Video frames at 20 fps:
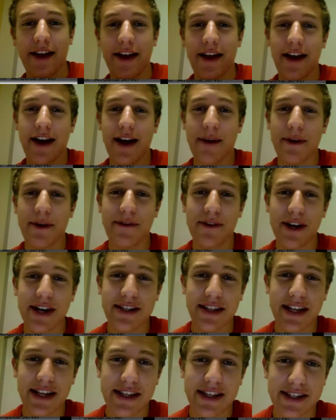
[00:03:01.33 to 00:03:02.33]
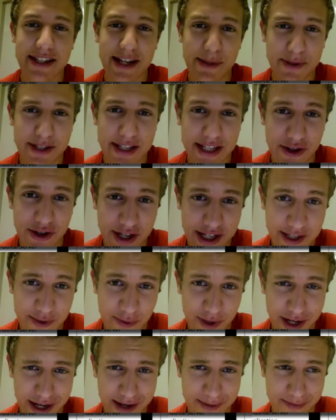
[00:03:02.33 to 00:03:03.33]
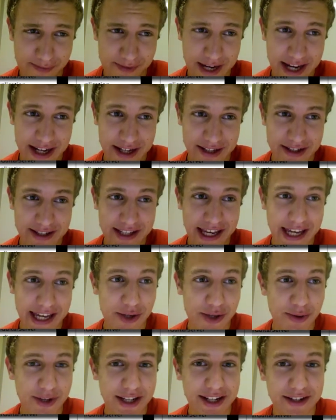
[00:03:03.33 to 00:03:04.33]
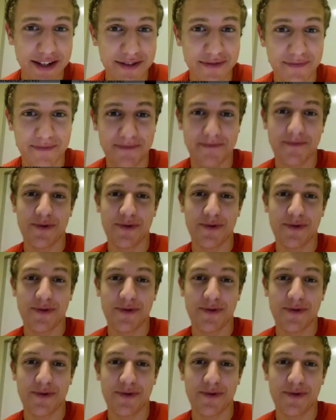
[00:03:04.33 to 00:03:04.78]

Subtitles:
If you guys like this type of series where I kind of take you in